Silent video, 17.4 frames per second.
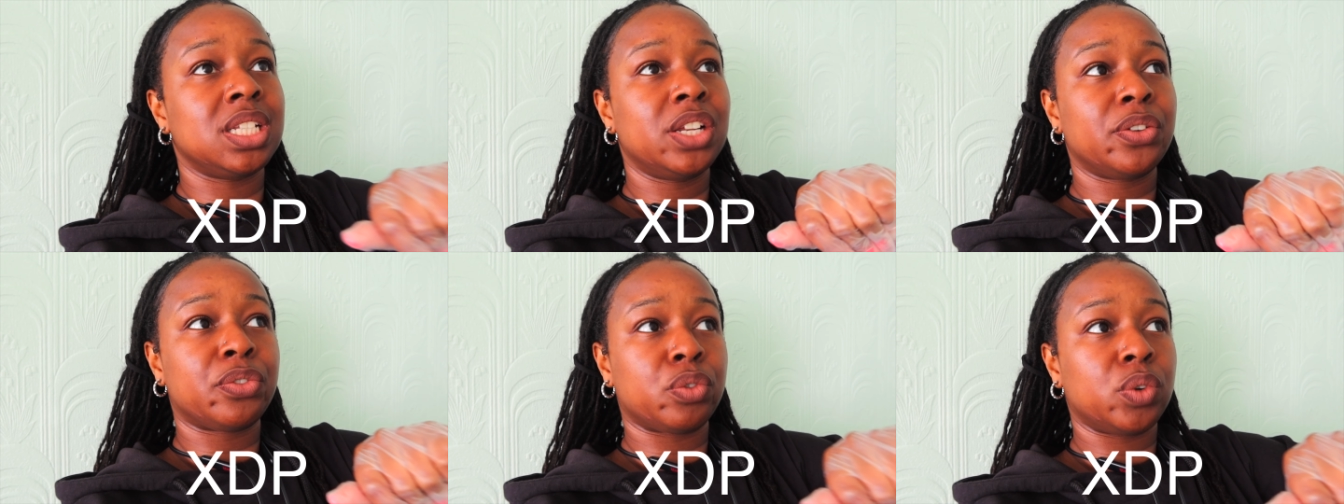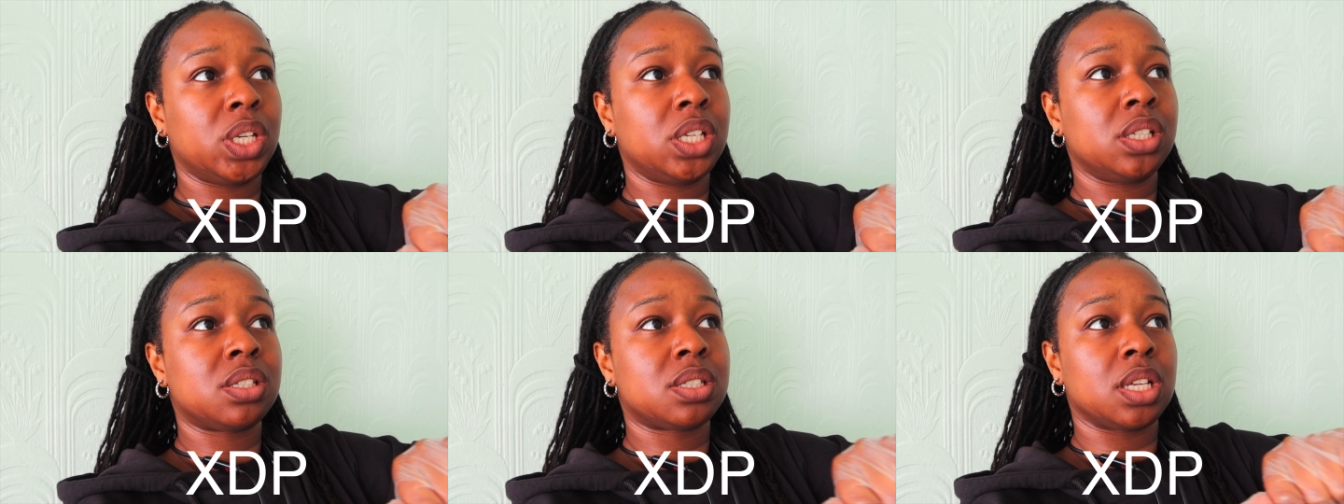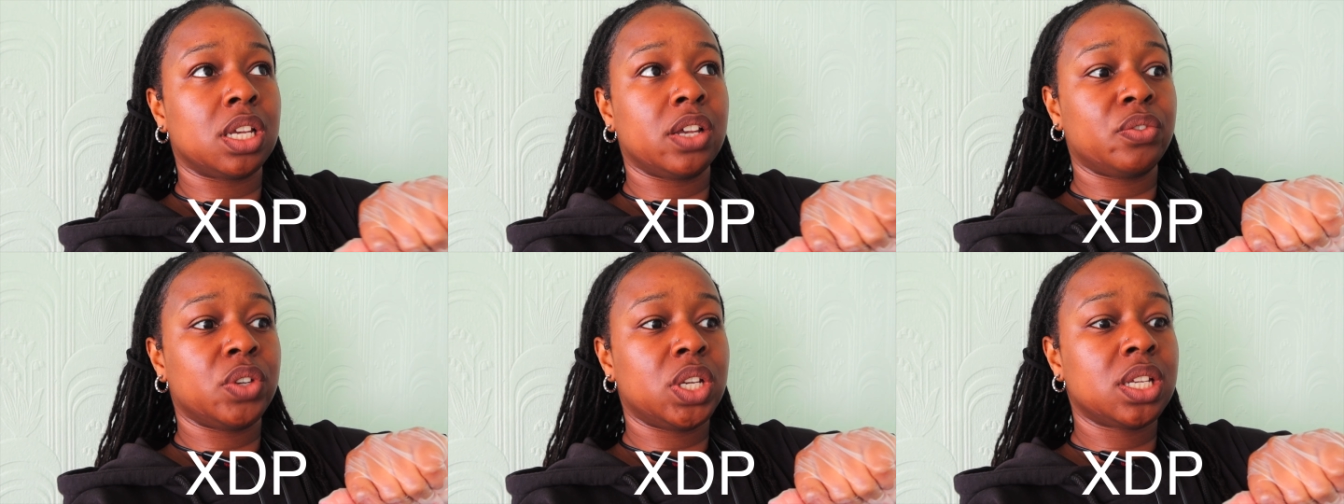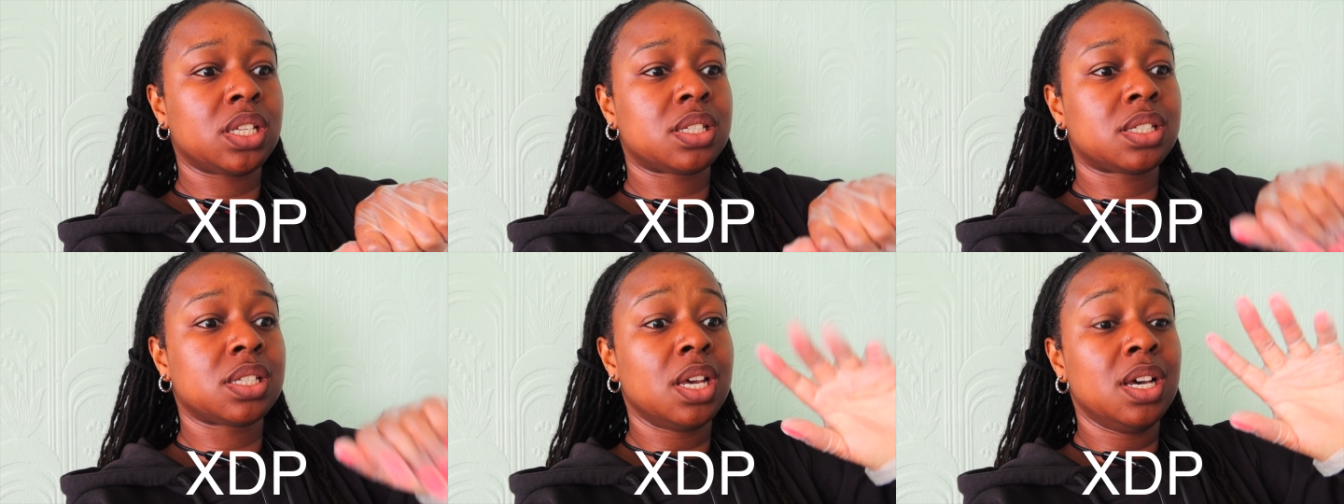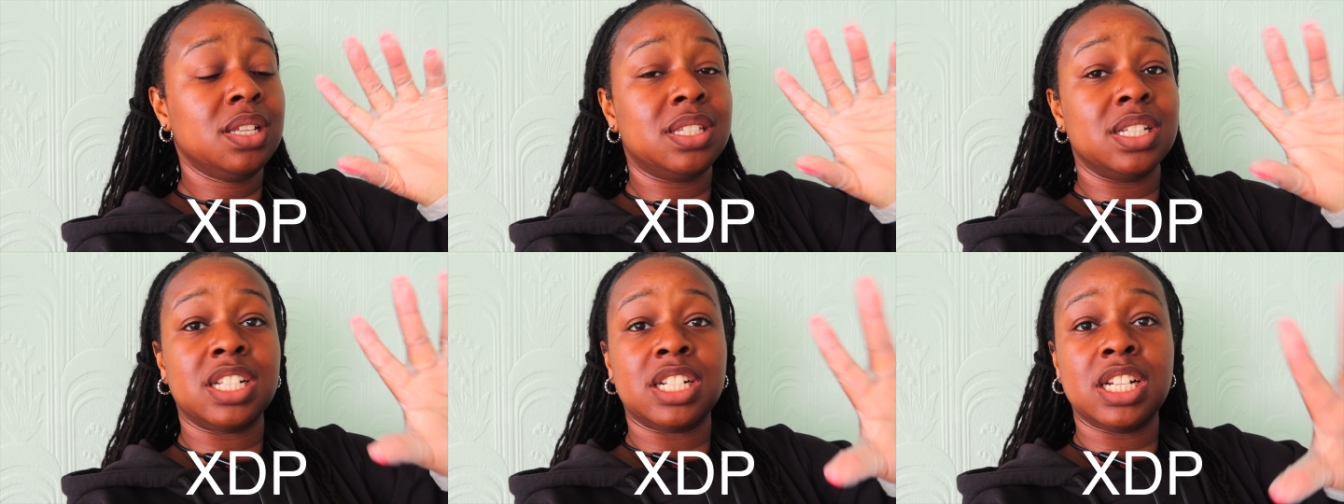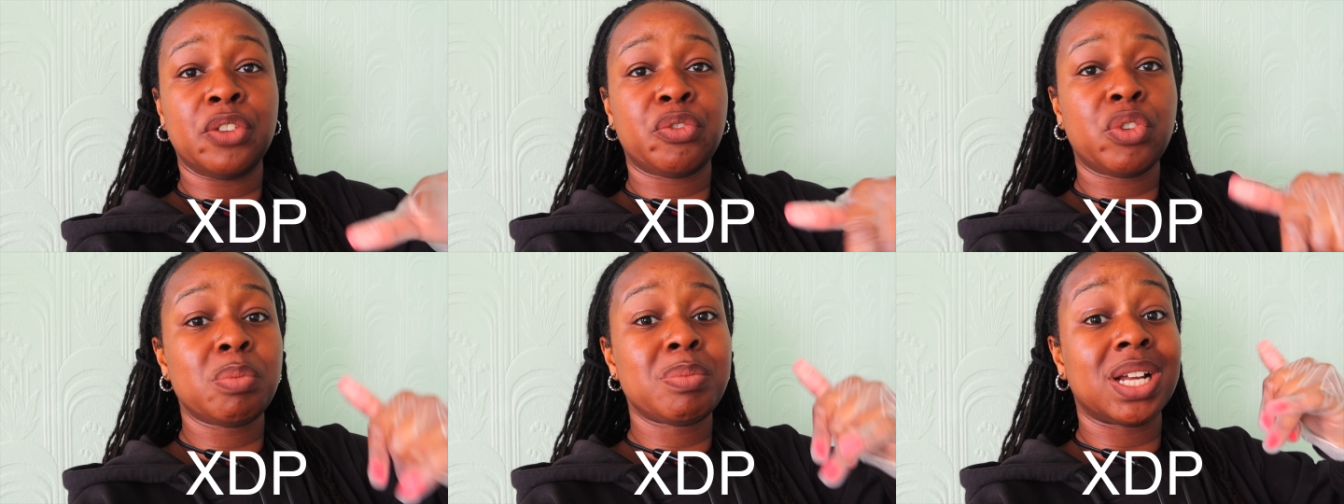delivery service. The
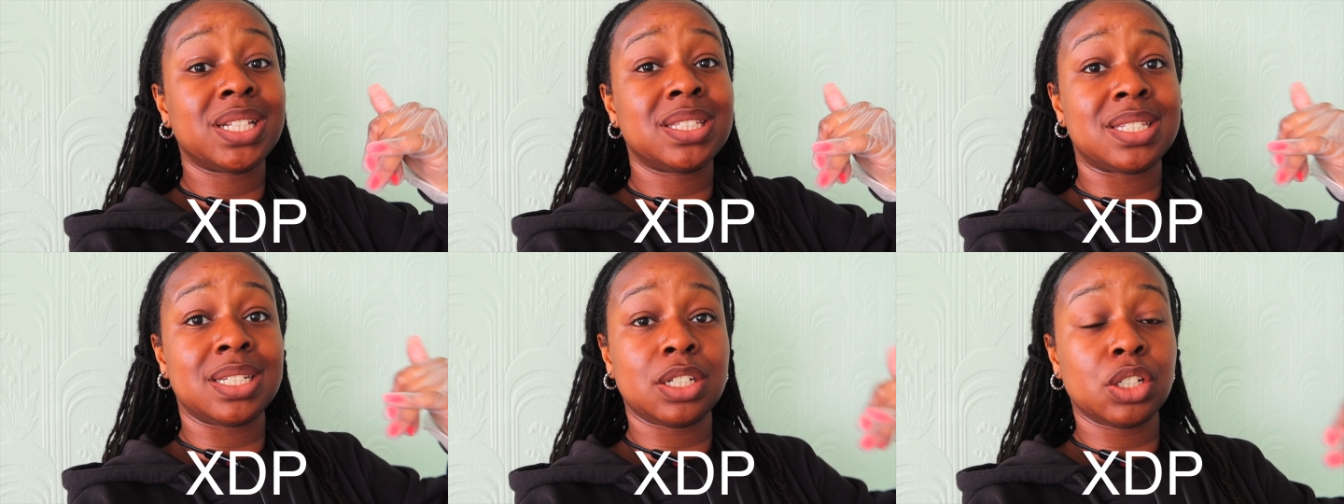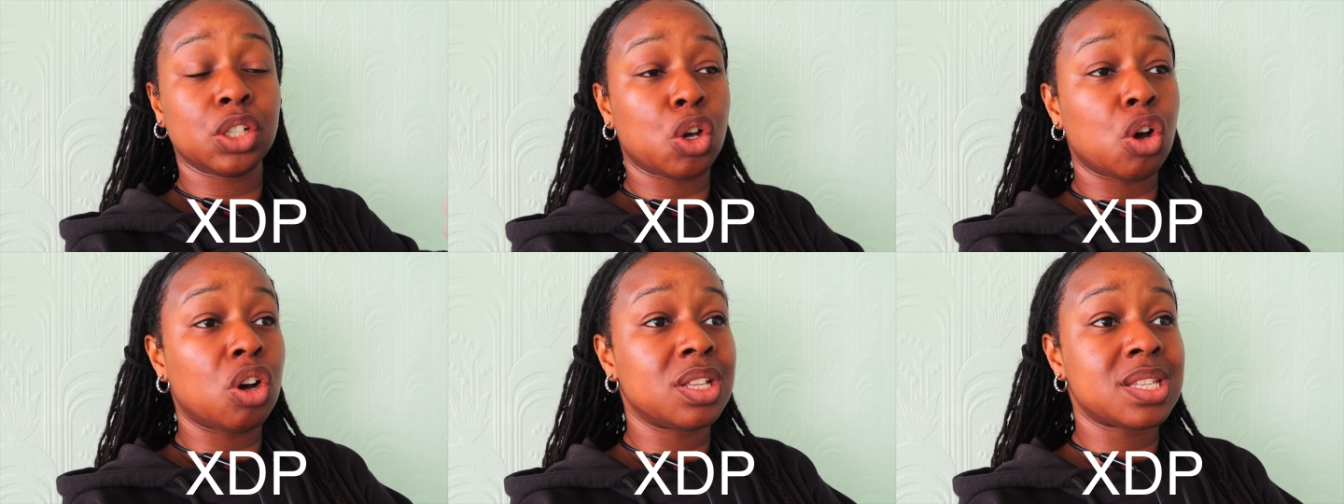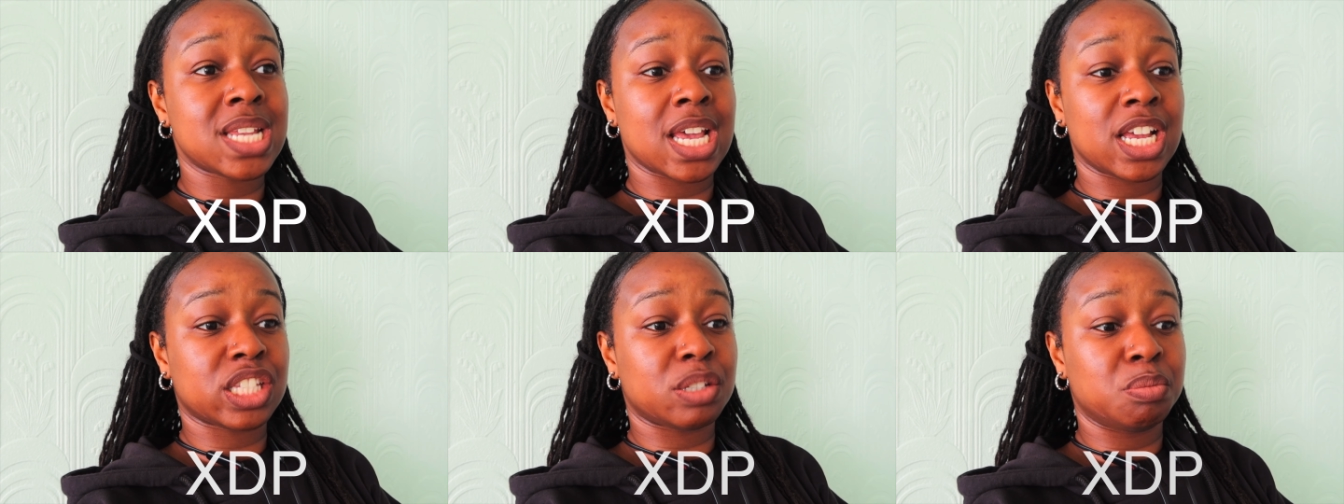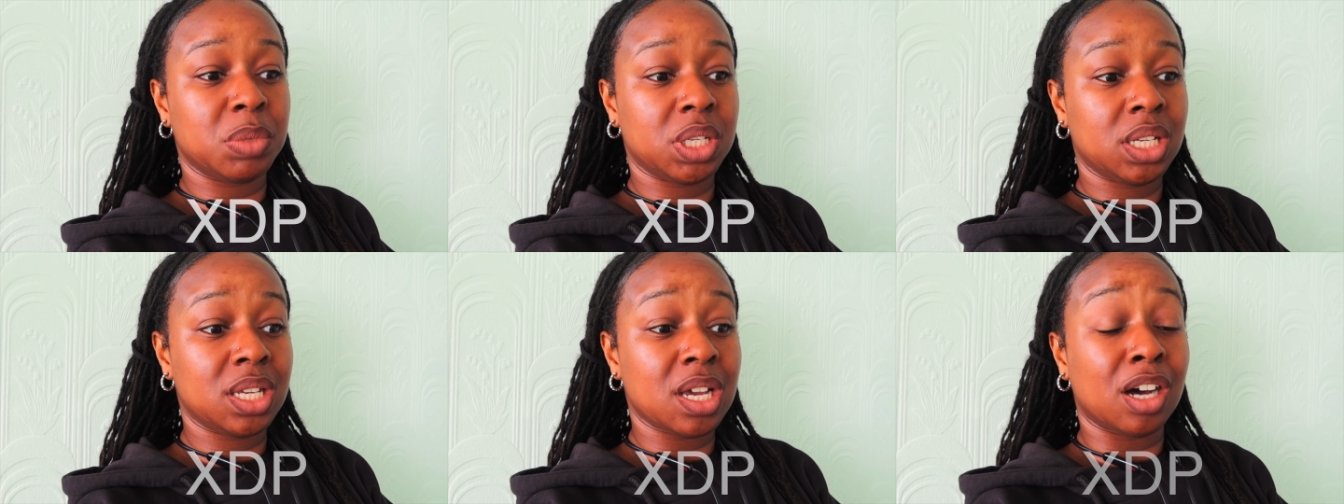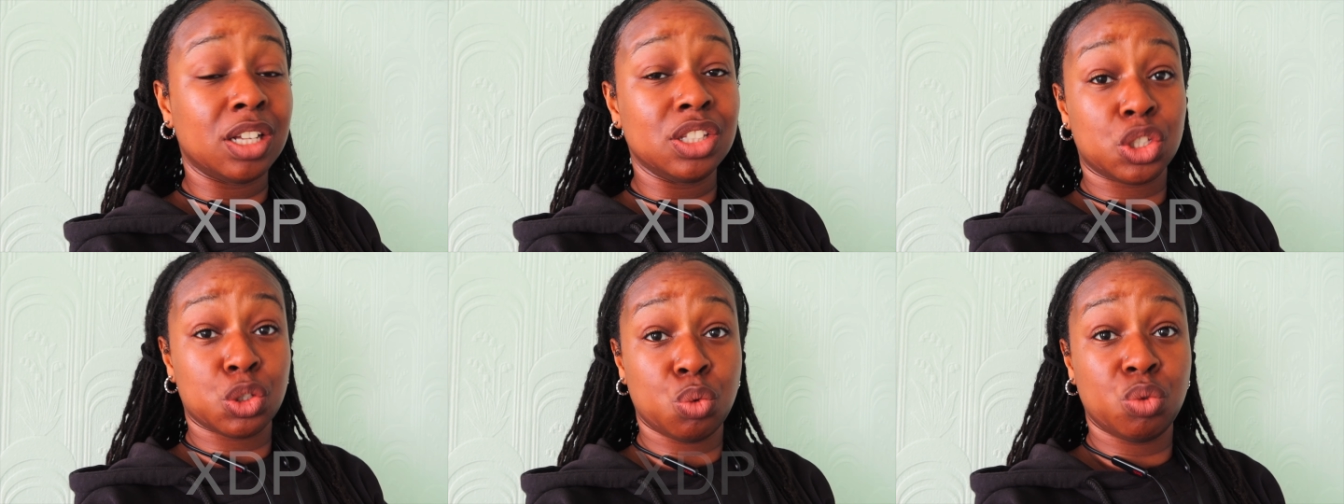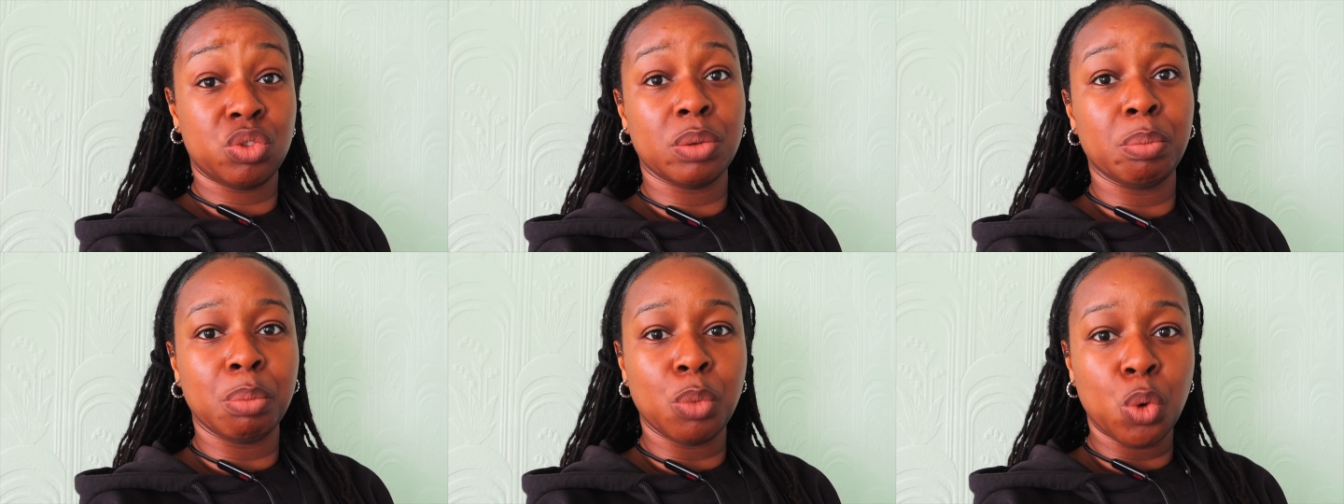delivery man didn't contact me until
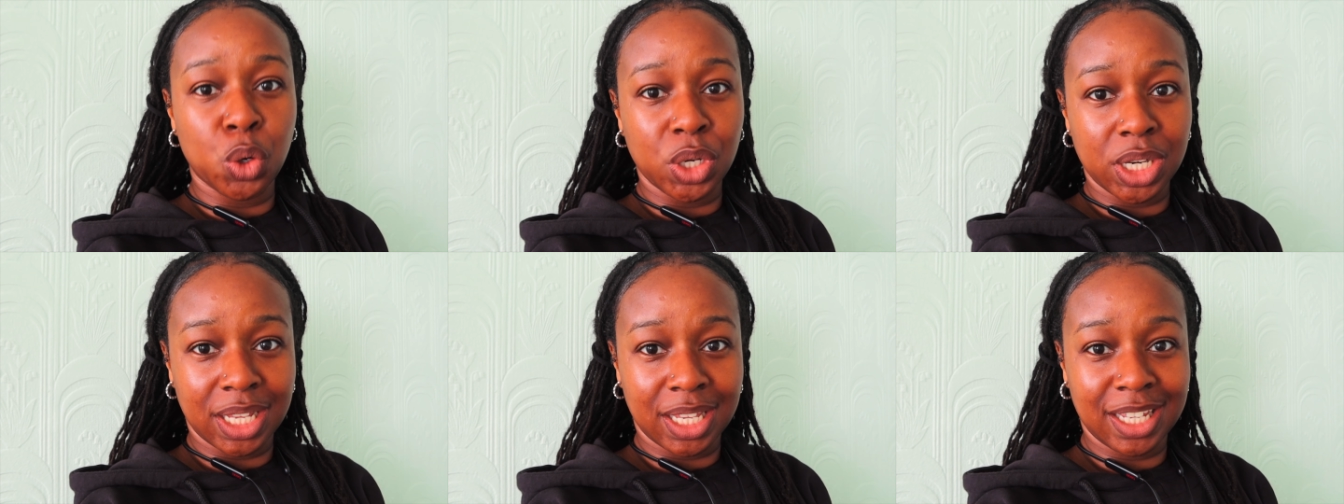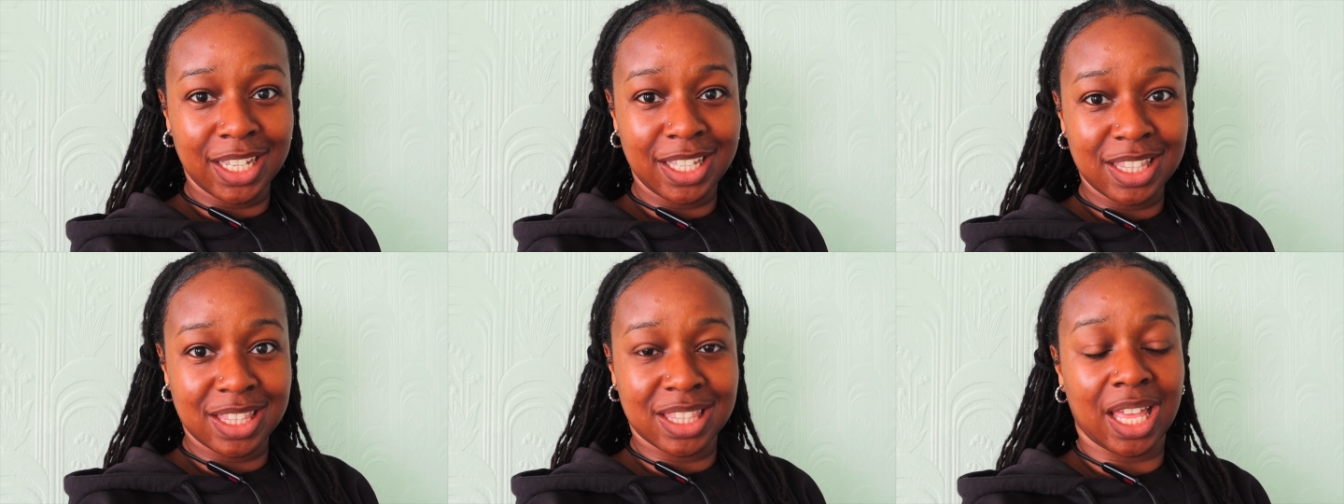the morning